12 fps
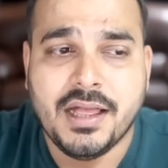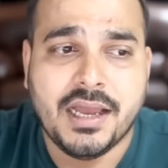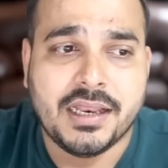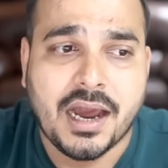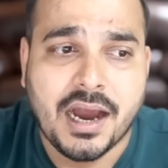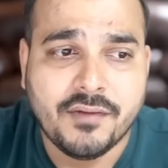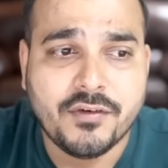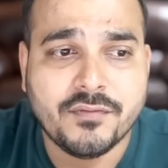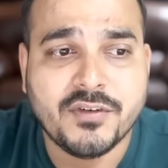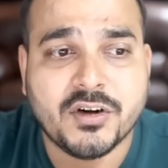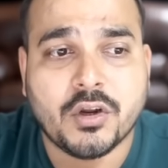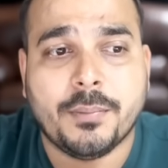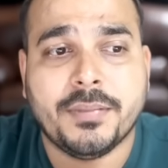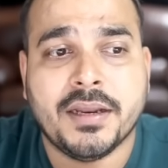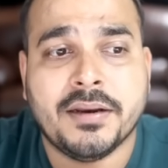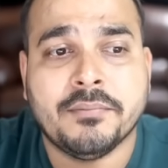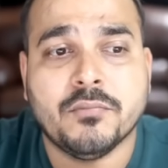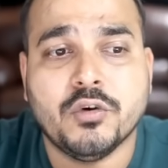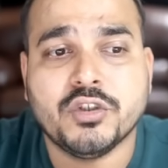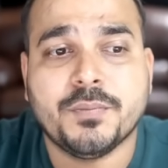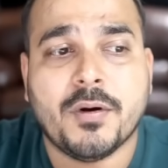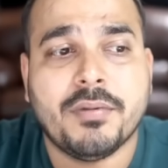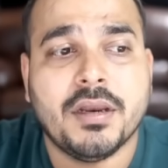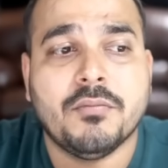and half of the top 10 most
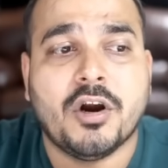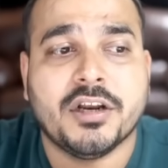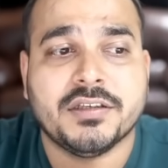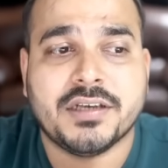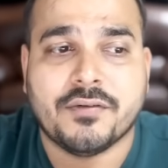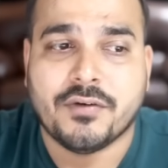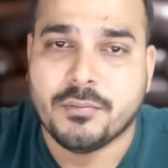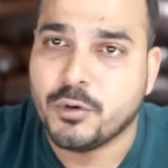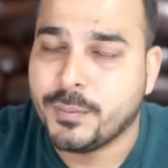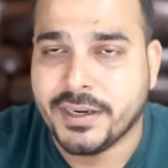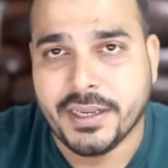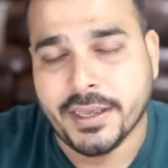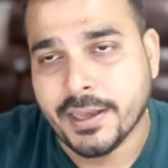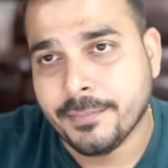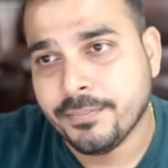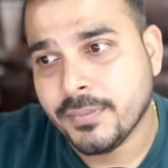popular models are from openai